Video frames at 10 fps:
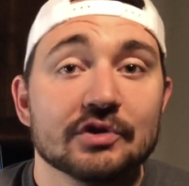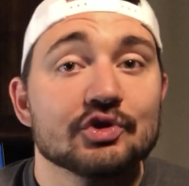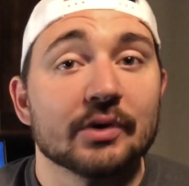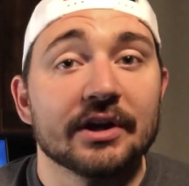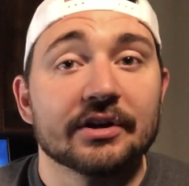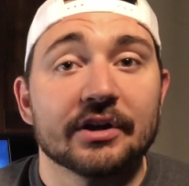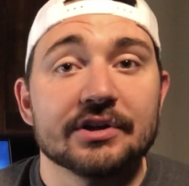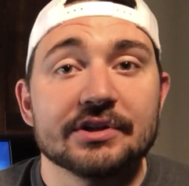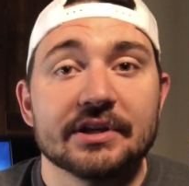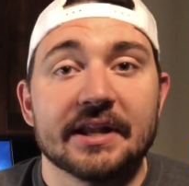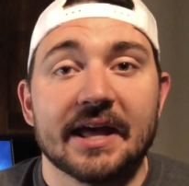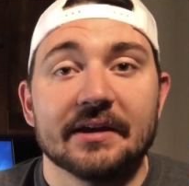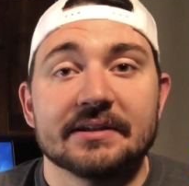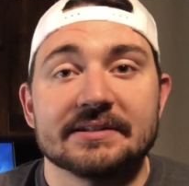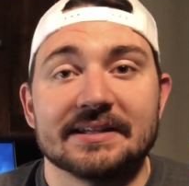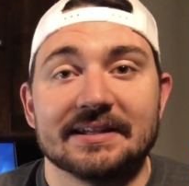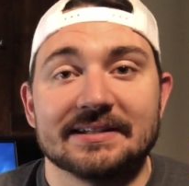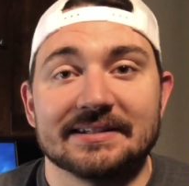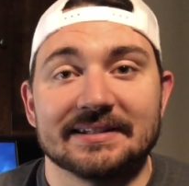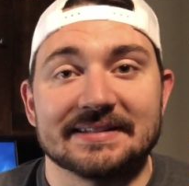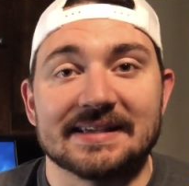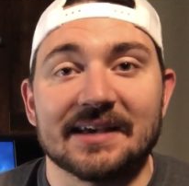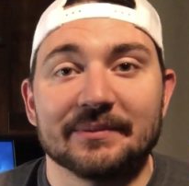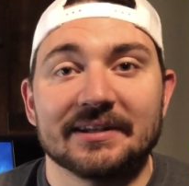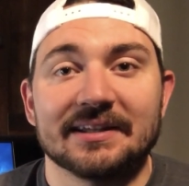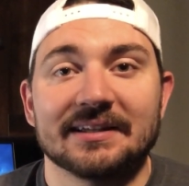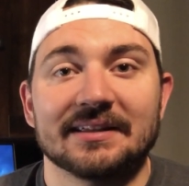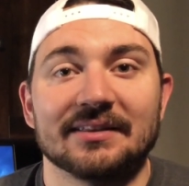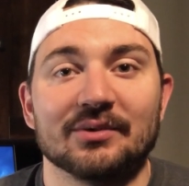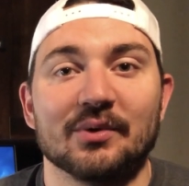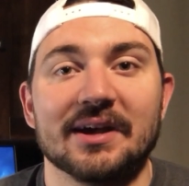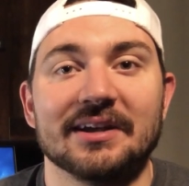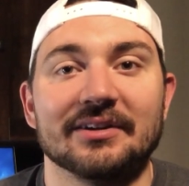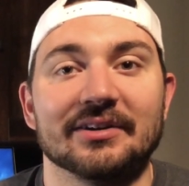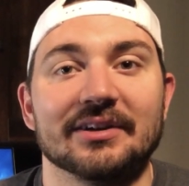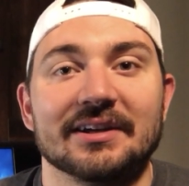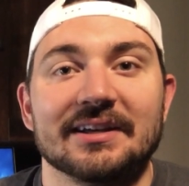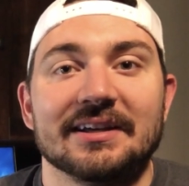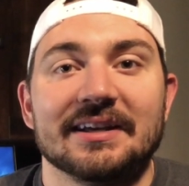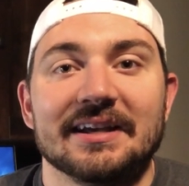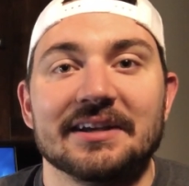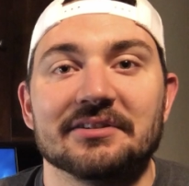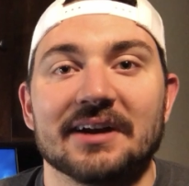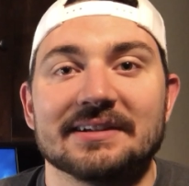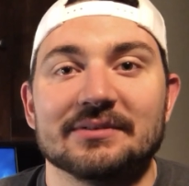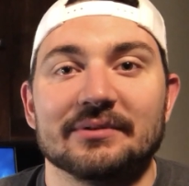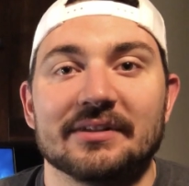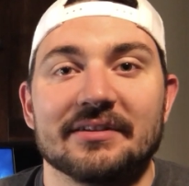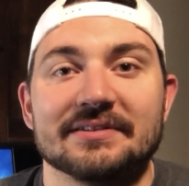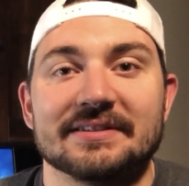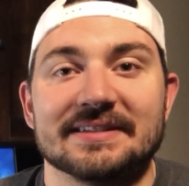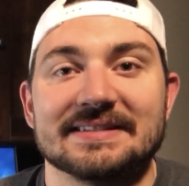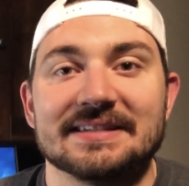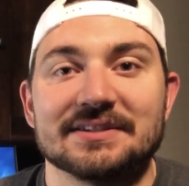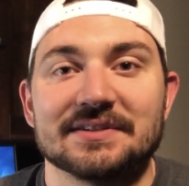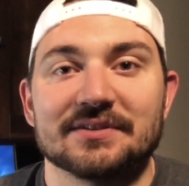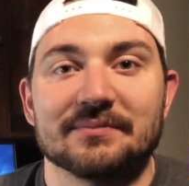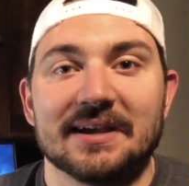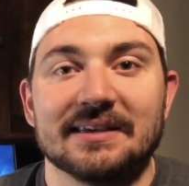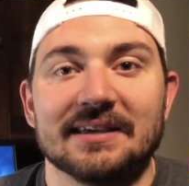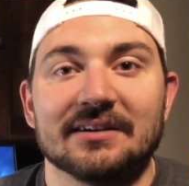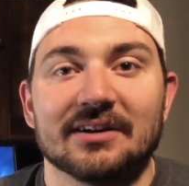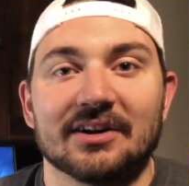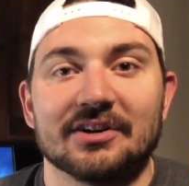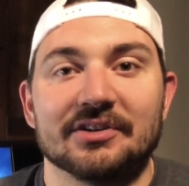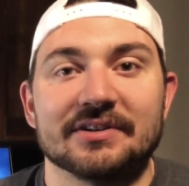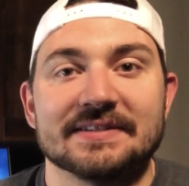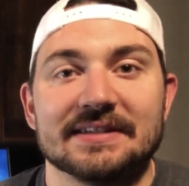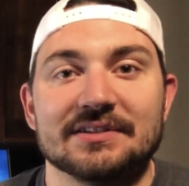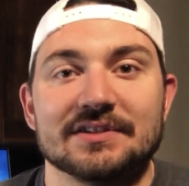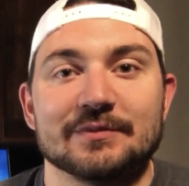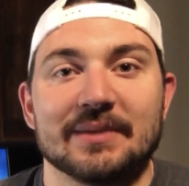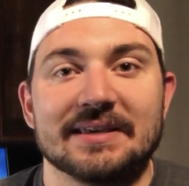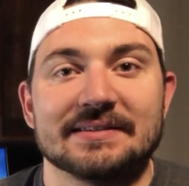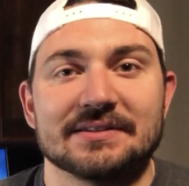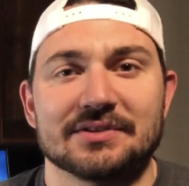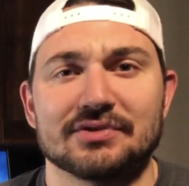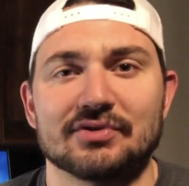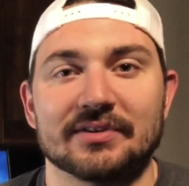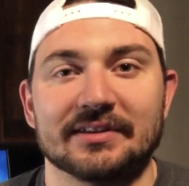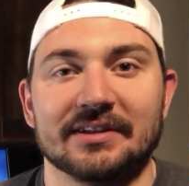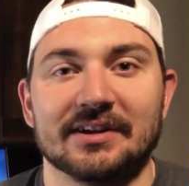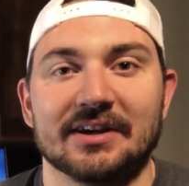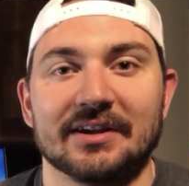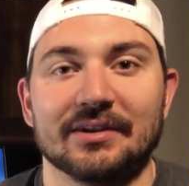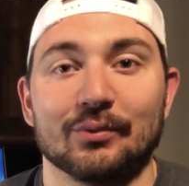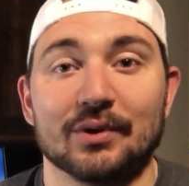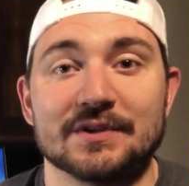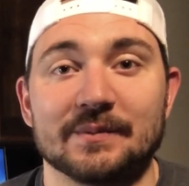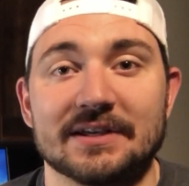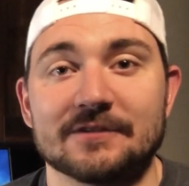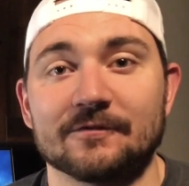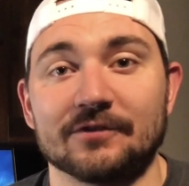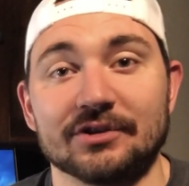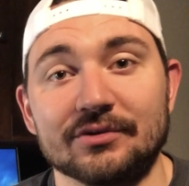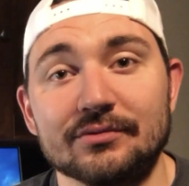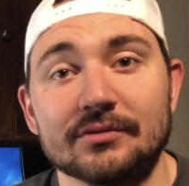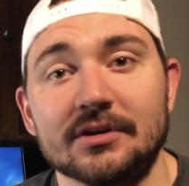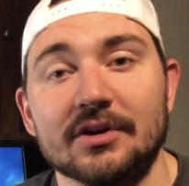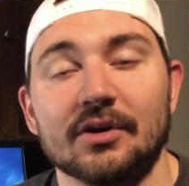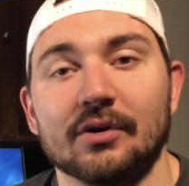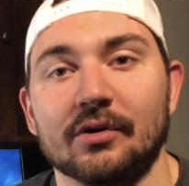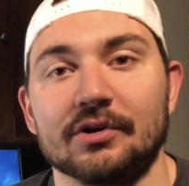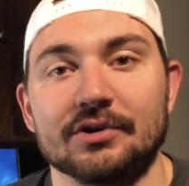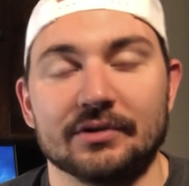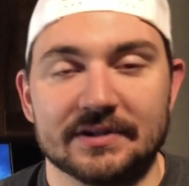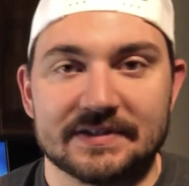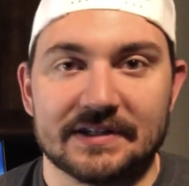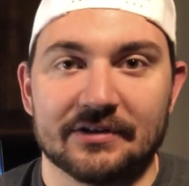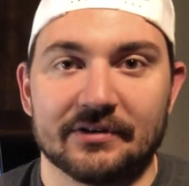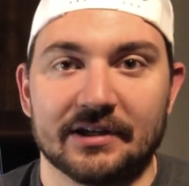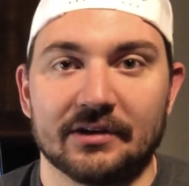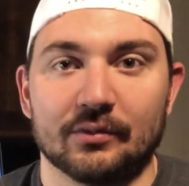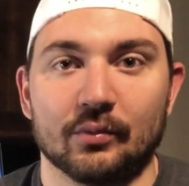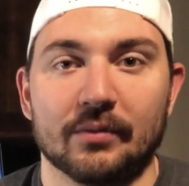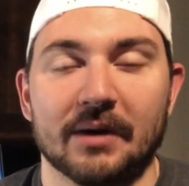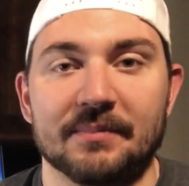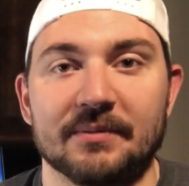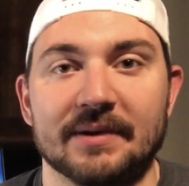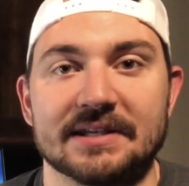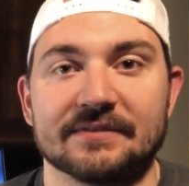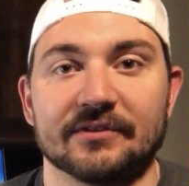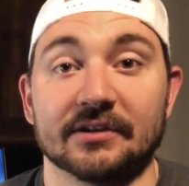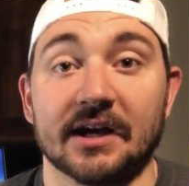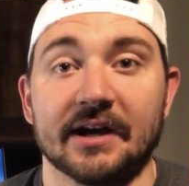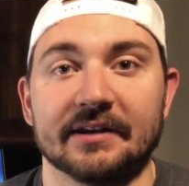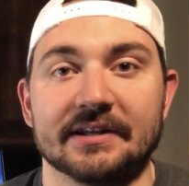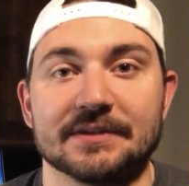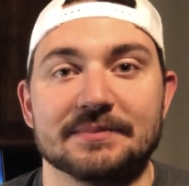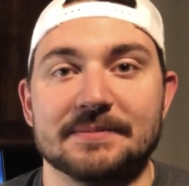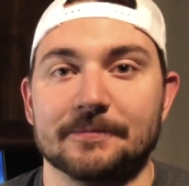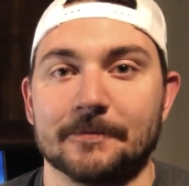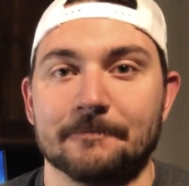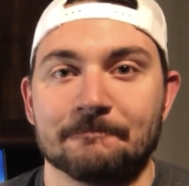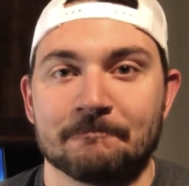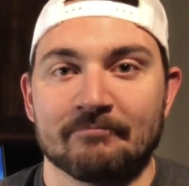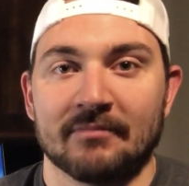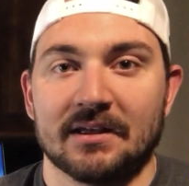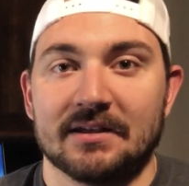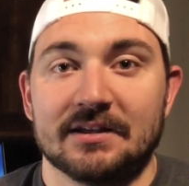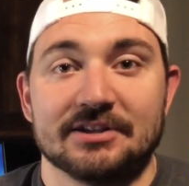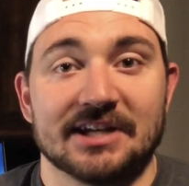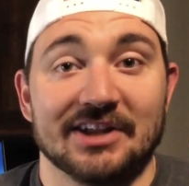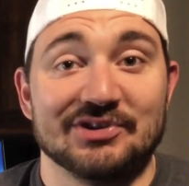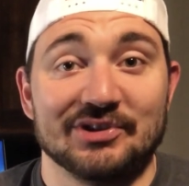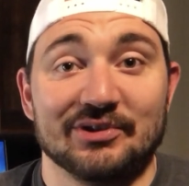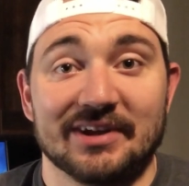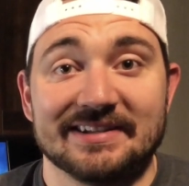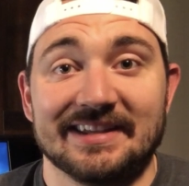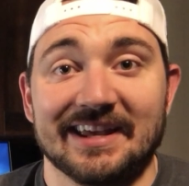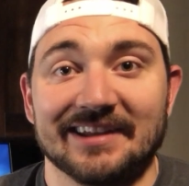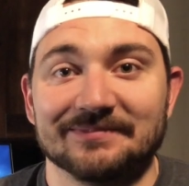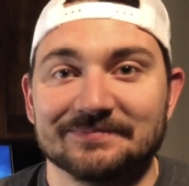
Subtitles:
So I encourage you today to examine the way you're interacting with others, the decisions you're making. Are your decisions based strictly on what's best for you, or are you considering what might be best for God and His people? Challenge you to do that today.